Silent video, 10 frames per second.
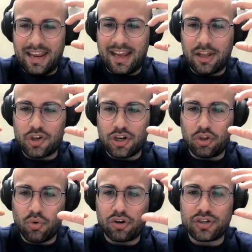getting an
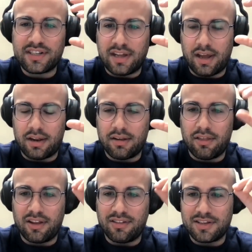engineer to understand
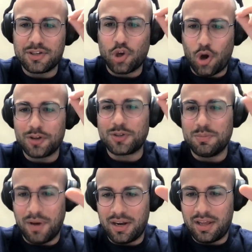that this
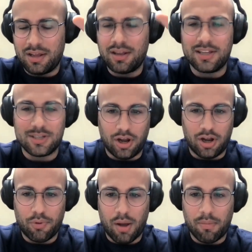costs money is
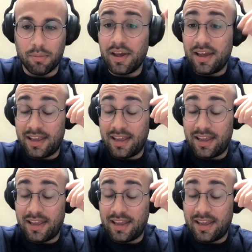not a problem.